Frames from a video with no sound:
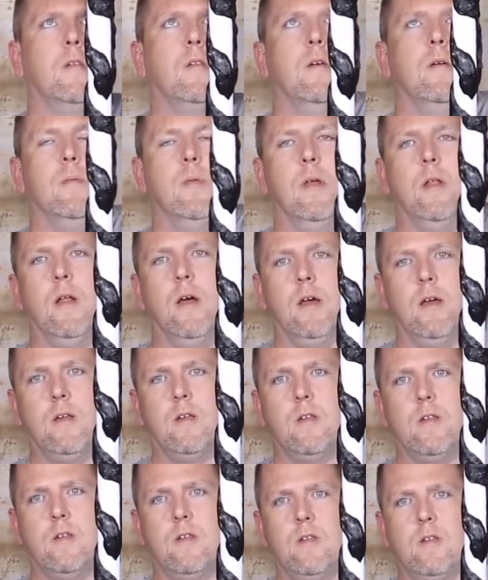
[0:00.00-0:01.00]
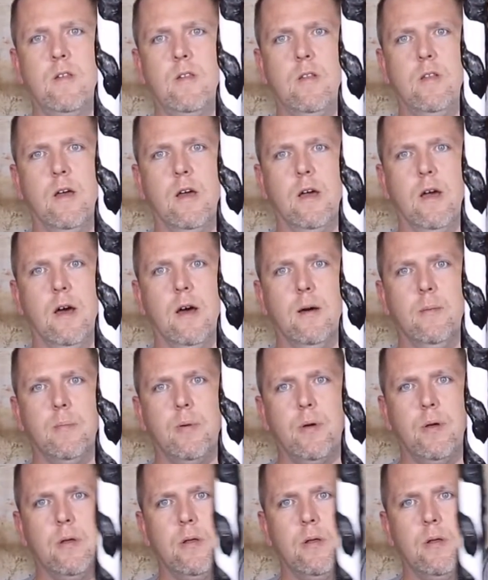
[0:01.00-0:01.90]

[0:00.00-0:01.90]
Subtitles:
some that like stick up.